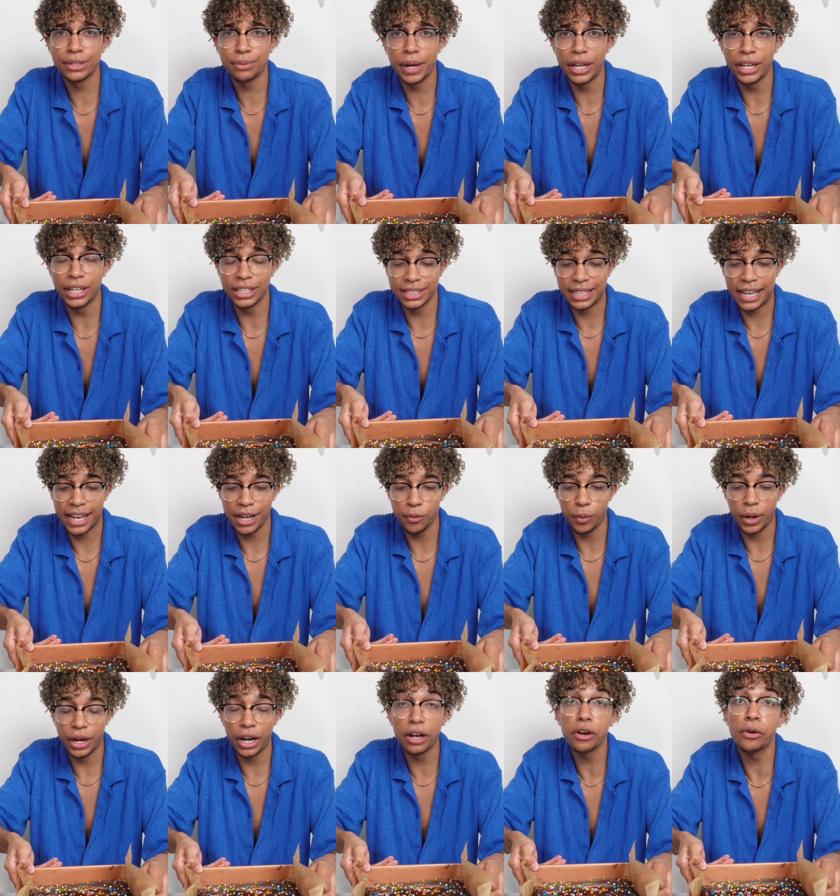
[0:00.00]
is what it looks
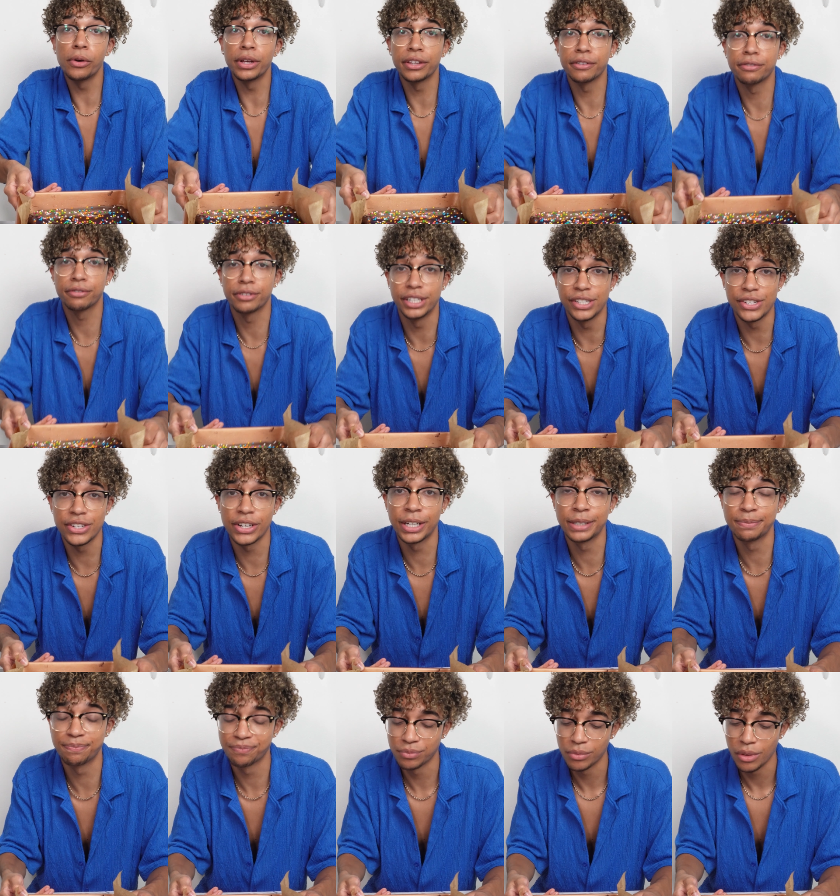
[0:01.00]
like. We're gonna go in the freezer.
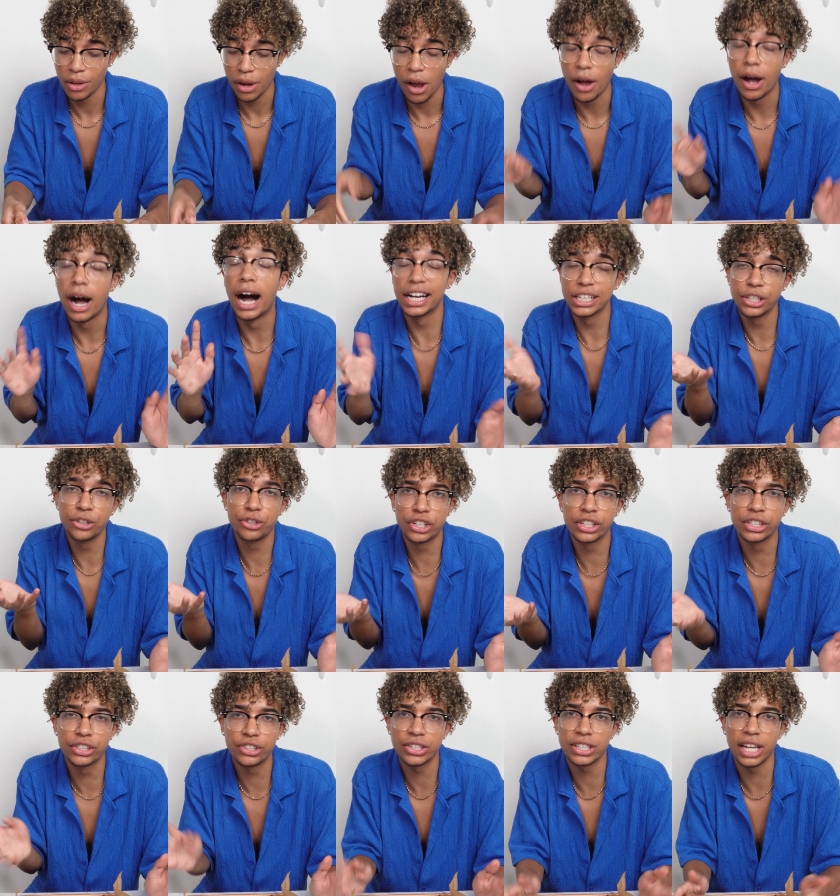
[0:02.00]
You
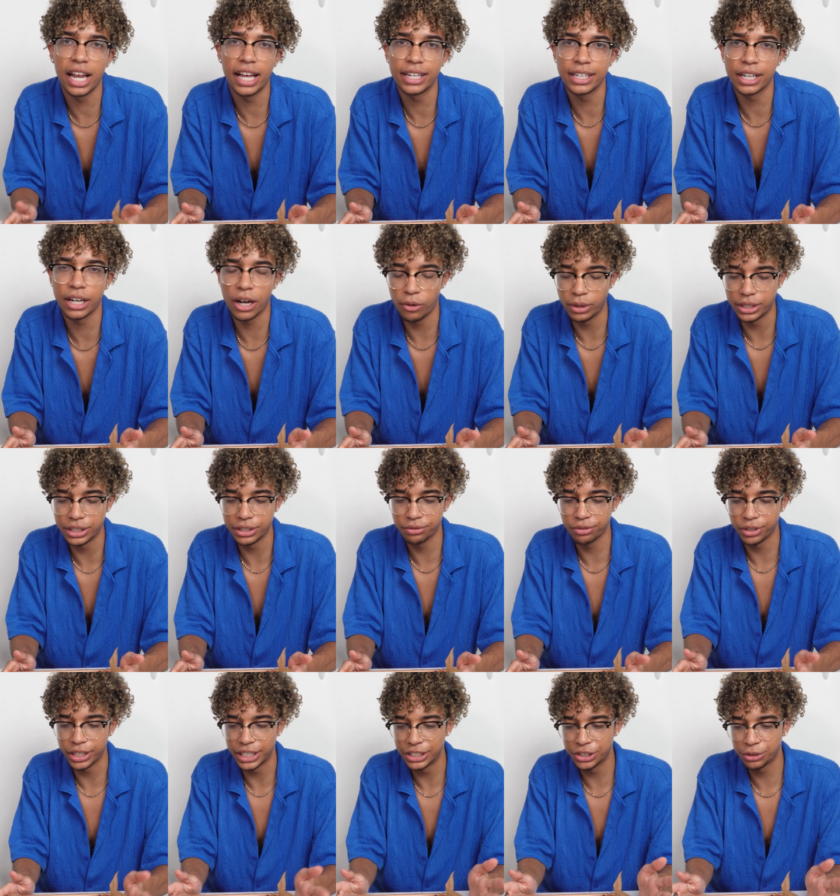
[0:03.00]
should just let it go in the
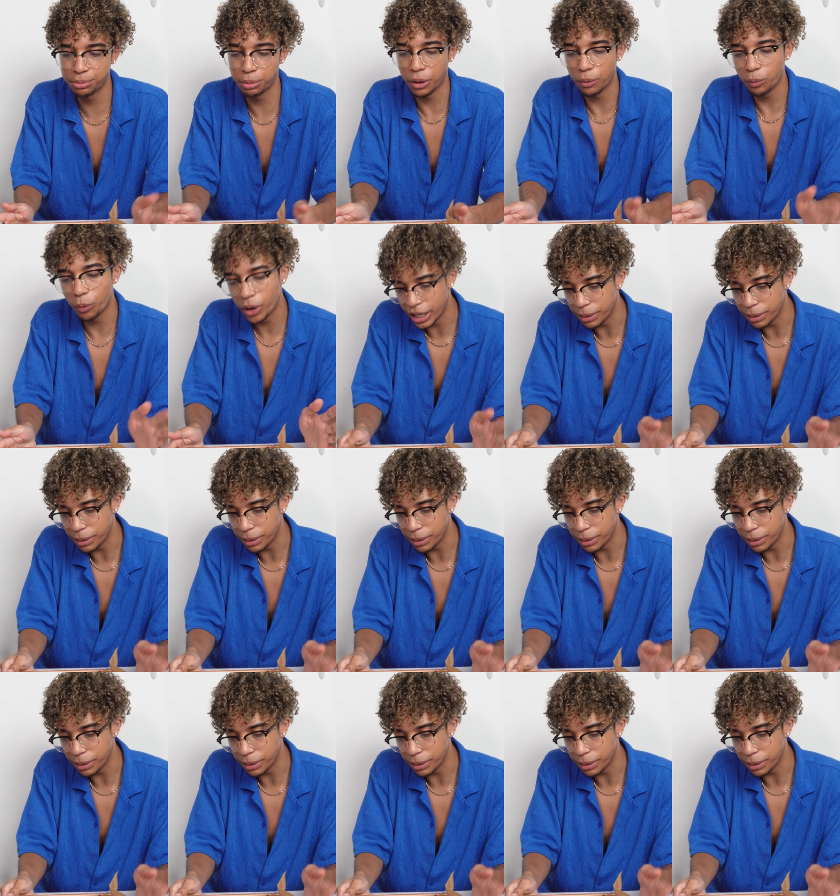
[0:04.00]
fridge, but we're